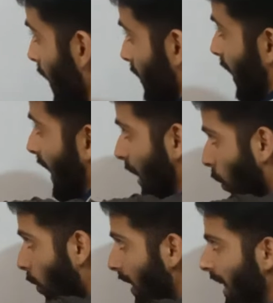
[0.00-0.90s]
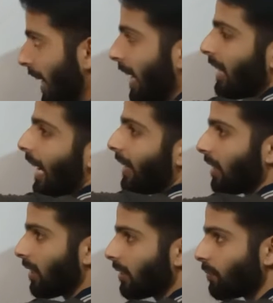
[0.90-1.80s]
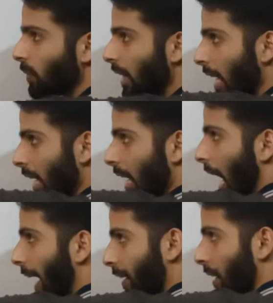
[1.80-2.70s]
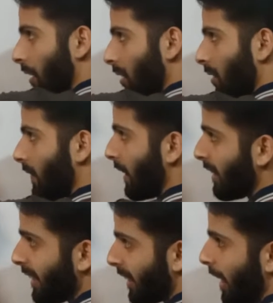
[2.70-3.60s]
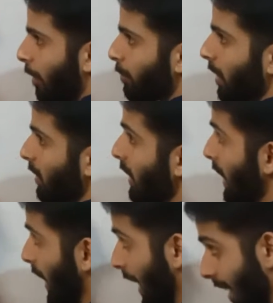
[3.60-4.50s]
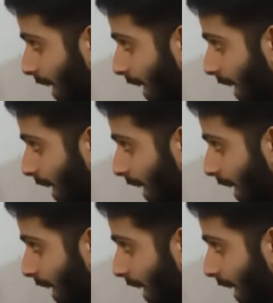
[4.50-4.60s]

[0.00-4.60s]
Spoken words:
Then over again iron, then air gap, then again